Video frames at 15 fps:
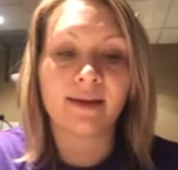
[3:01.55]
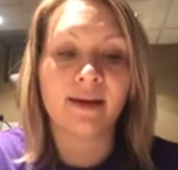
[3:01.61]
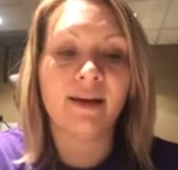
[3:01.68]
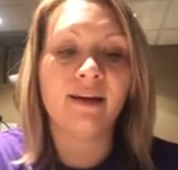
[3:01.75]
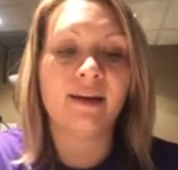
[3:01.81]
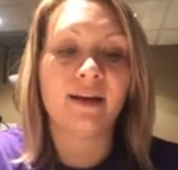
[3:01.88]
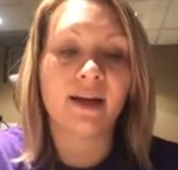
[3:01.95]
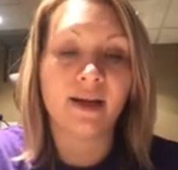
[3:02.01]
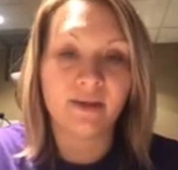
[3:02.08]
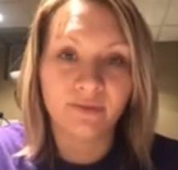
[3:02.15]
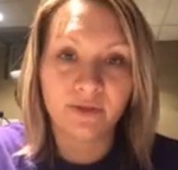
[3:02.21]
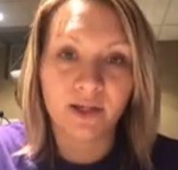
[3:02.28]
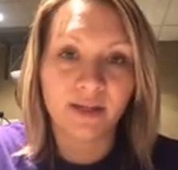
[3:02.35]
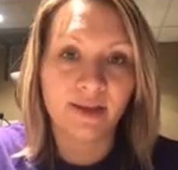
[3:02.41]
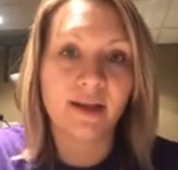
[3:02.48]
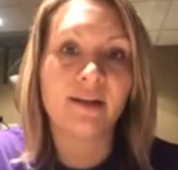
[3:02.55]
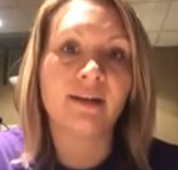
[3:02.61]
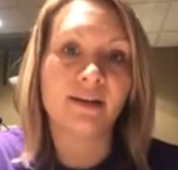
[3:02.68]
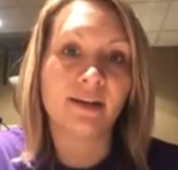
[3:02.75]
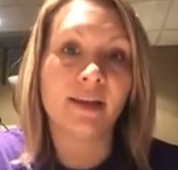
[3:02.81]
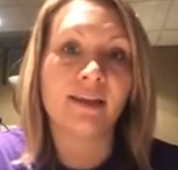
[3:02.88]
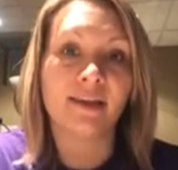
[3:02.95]
that, and I have tried that
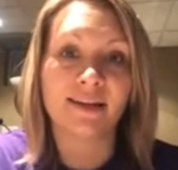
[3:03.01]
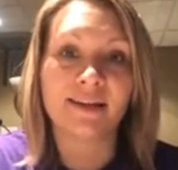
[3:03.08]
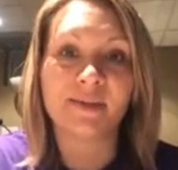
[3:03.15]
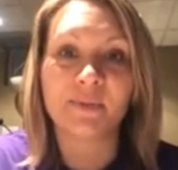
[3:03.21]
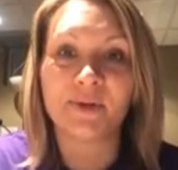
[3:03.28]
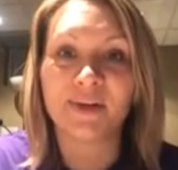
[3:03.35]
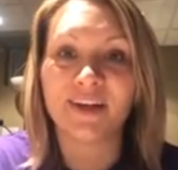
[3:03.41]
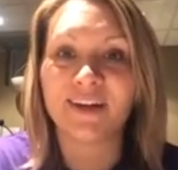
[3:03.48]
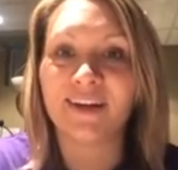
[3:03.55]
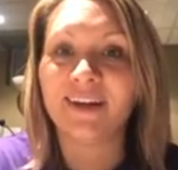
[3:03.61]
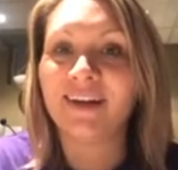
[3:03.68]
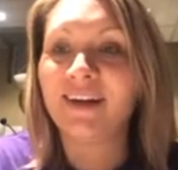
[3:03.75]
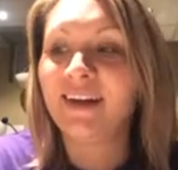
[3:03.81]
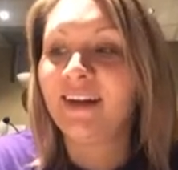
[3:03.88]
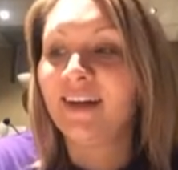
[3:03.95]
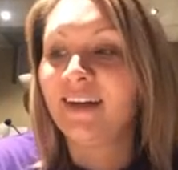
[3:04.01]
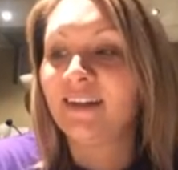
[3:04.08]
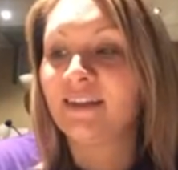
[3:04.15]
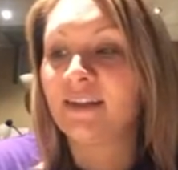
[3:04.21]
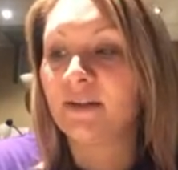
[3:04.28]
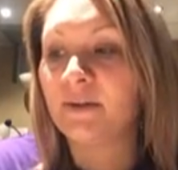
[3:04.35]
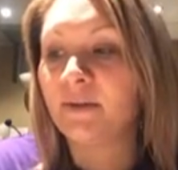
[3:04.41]
and I think it's pretty good.
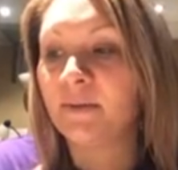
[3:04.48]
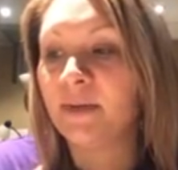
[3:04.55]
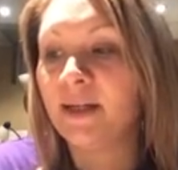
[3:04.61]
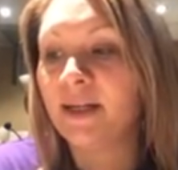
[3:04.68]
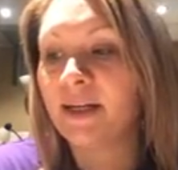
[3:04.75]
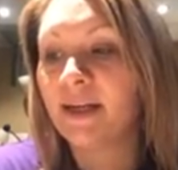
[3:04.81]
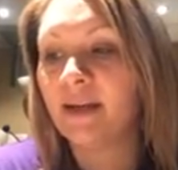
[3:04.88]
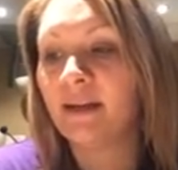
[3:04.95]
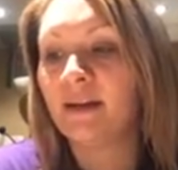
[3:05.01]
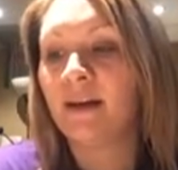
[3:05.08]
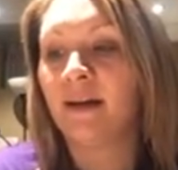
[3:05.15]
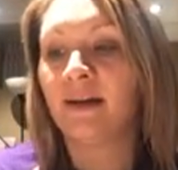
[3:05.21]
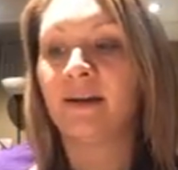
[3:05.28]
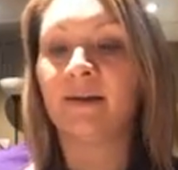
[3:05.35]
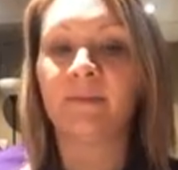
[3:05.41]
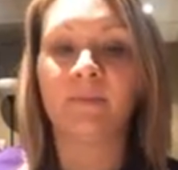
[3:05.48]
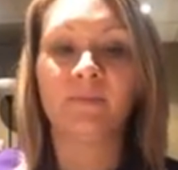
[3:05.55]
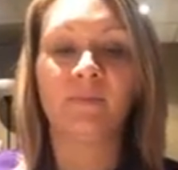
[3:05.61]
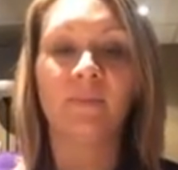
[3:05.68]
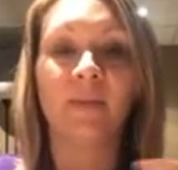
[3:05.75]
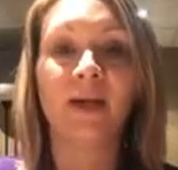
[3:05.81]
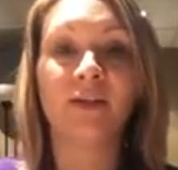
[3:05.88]
So it can,
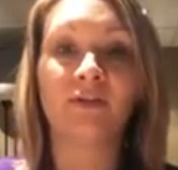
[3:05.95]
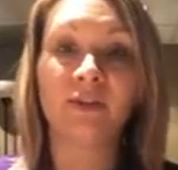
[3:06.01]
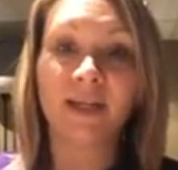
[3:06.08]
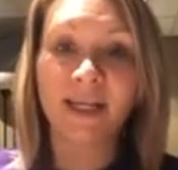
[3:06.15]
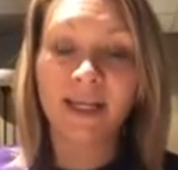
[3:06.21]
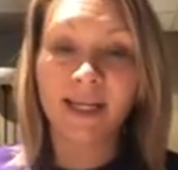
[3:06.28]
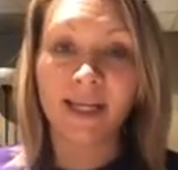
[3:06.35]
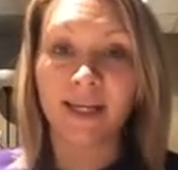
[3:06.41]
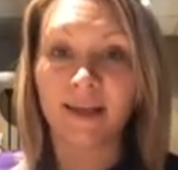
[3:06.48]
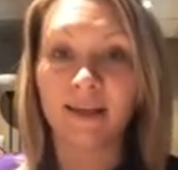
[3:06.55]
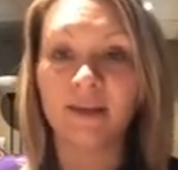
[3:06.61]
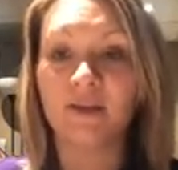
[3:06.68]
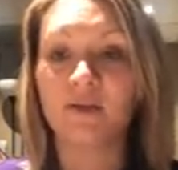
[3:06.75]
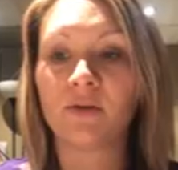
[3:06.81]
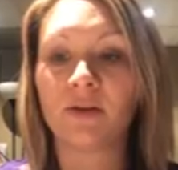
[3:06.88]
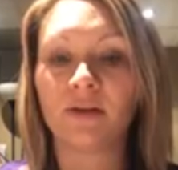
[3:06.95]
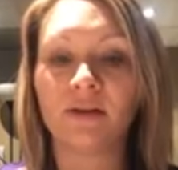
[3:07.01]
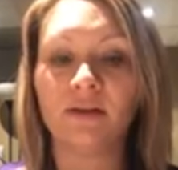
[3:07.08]
by drinking it, you